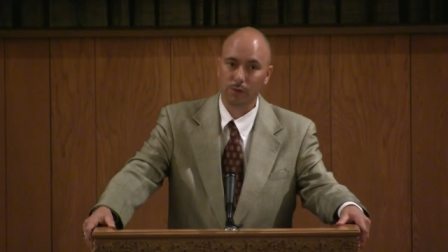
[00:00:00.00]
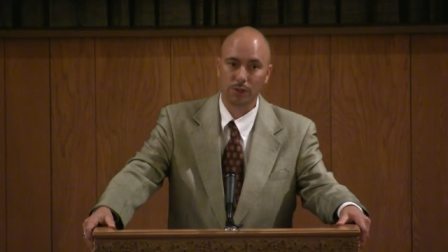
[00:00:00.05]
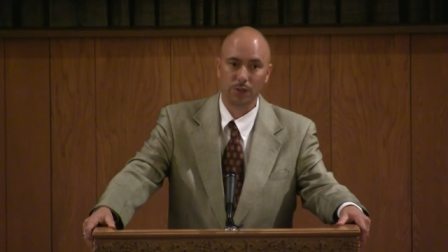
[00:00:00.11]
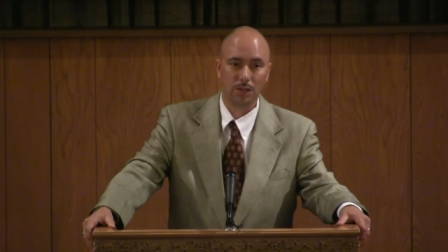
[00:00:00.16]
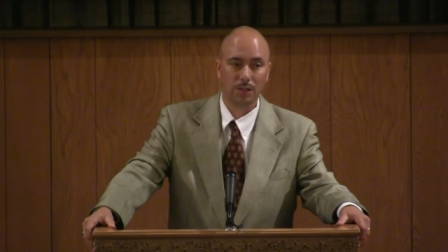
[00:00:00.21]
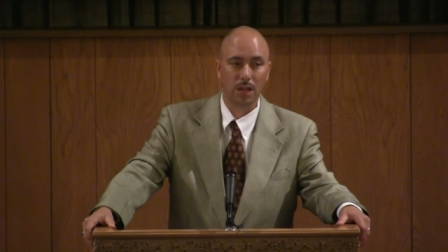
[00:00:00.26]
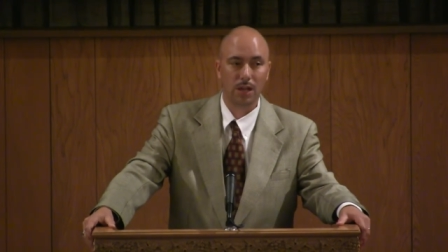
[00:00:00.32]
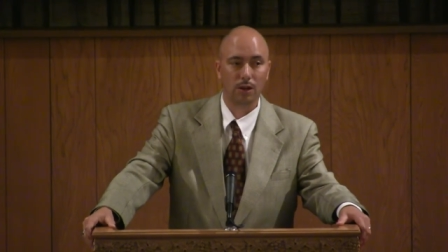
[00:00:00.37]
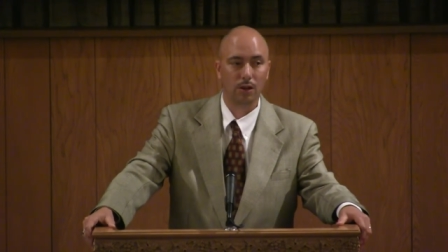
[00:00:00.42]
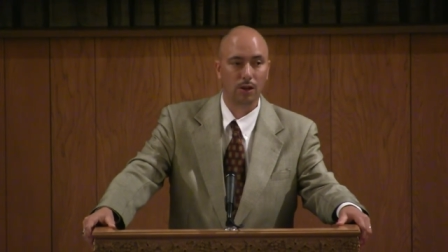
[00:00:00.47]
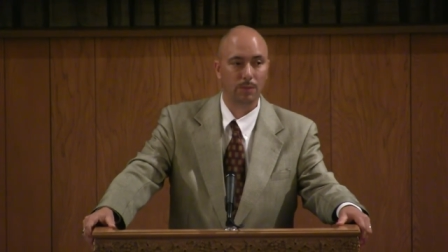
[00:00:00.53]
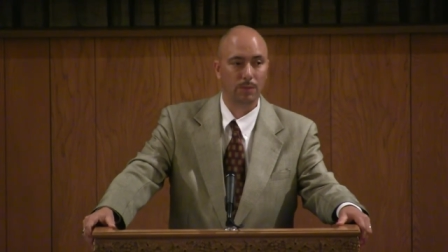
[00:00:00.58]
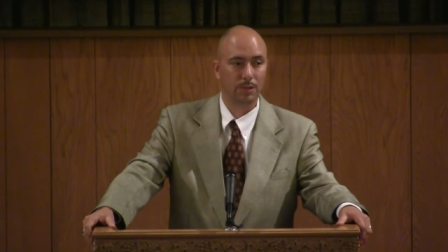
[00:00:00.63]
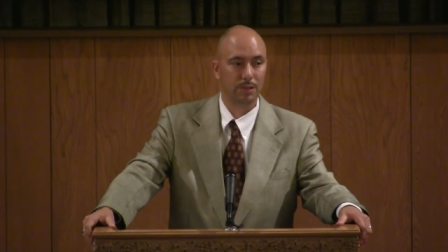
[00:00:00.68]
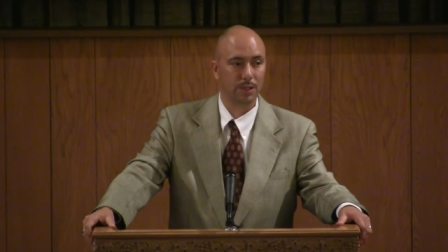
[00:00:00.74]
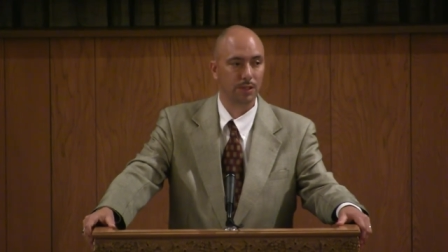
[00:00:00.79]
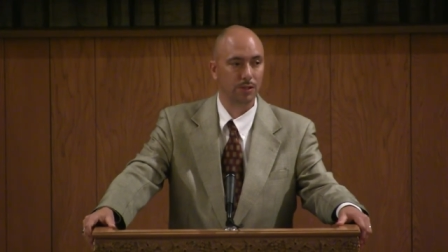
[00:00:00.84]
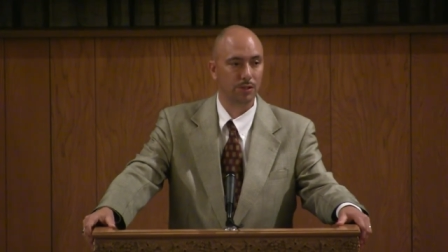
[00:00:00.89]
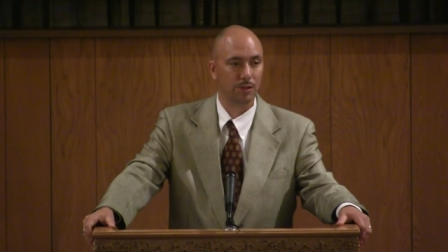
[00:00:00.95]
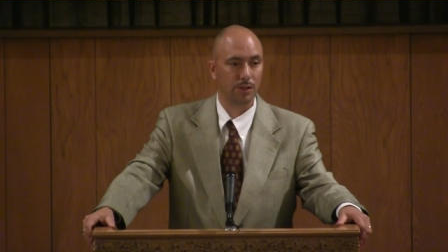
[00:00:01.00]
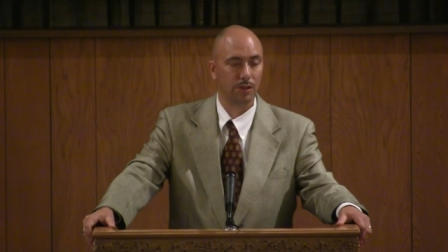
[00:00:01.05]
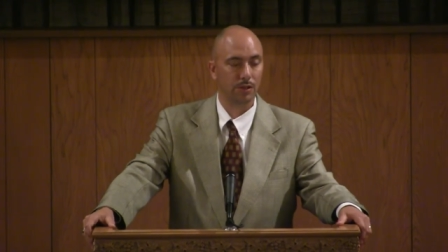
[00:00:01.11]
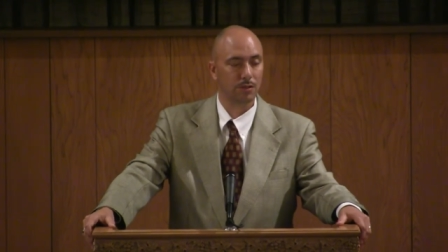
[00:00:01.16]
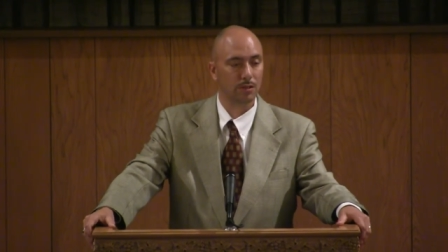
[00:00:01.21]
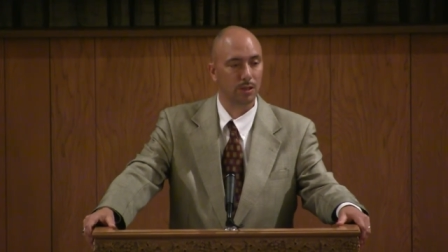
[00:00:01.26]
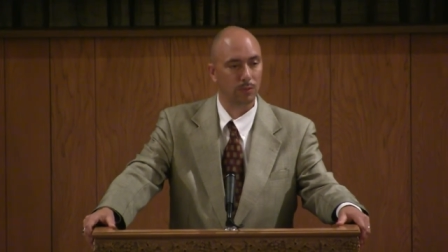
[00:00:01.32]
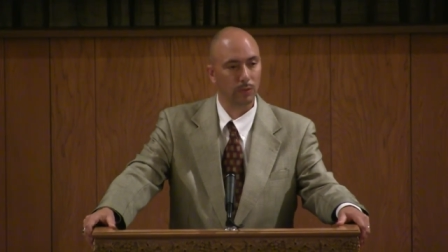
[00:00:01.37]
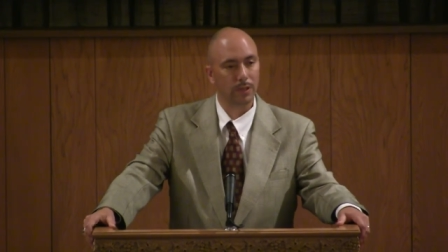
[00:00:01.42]
just not 100% sure.
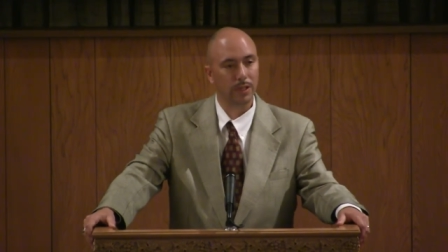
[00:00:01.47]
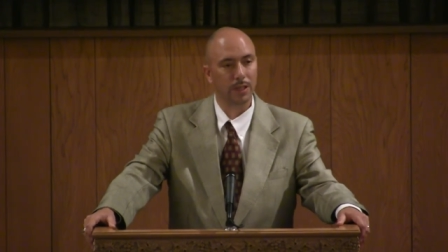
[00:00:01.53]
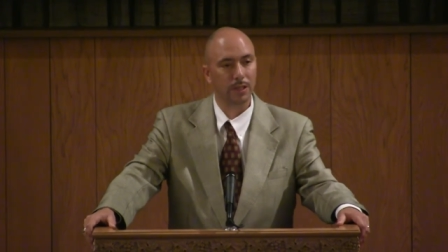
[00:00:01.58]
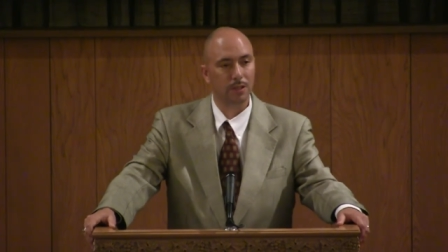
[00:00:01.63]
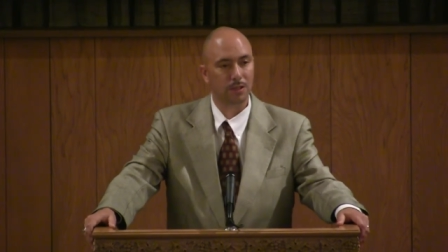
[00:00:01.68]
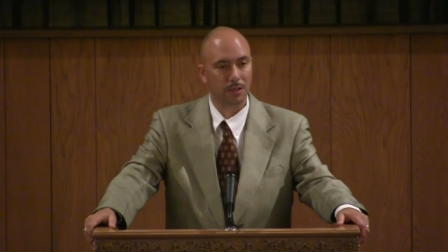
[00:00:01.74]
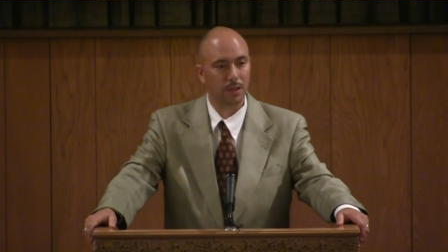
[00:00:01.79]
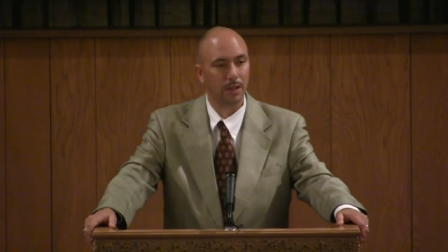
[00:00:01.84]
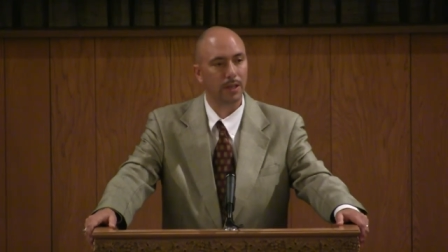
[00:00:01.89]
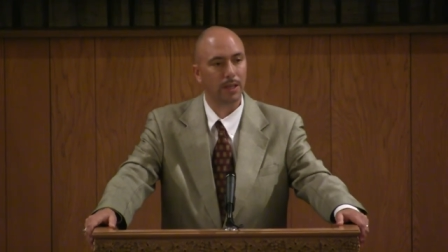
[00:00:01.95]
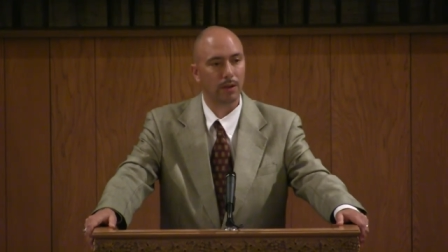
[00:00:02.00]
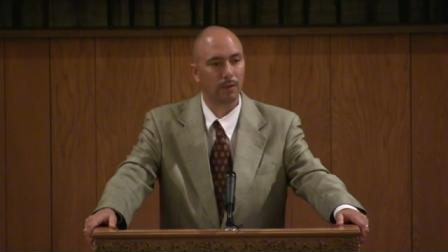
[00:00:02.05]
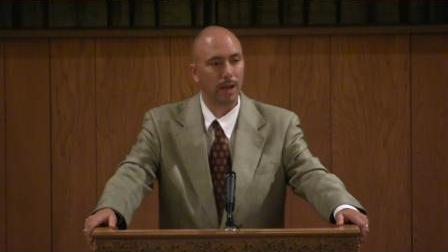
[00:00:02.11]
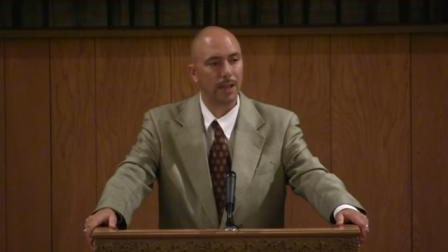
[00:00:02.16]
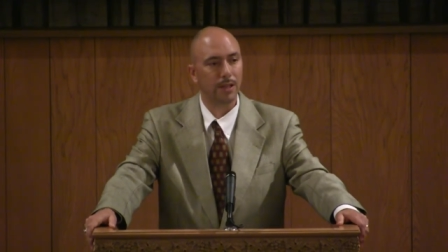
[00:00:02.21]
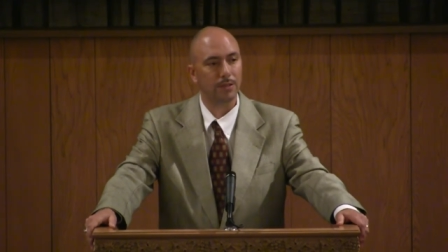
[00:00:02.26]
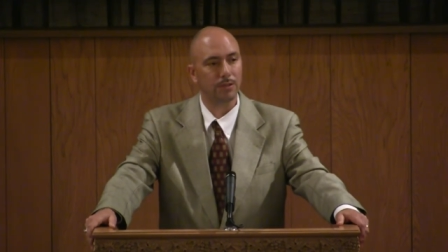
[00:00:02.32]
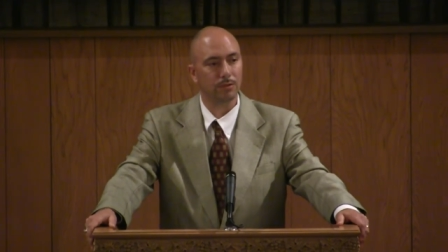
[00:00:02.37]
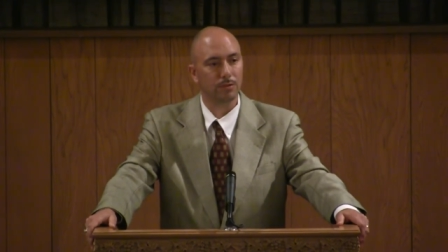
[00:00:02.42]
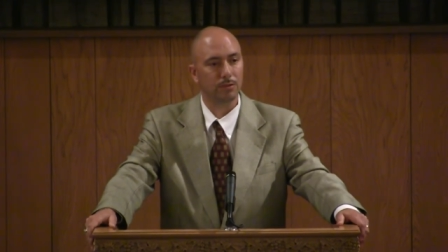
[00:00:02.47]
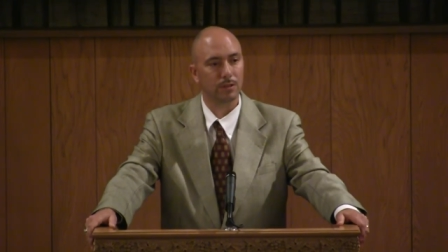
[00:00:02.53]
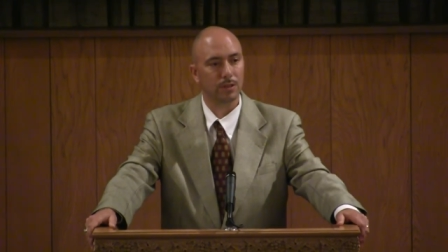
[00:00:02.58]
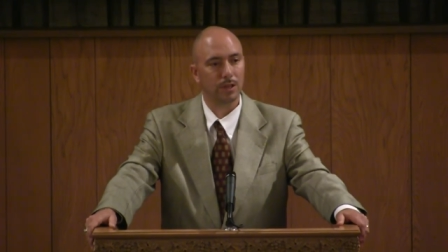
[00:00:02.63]
So we did a study on angels.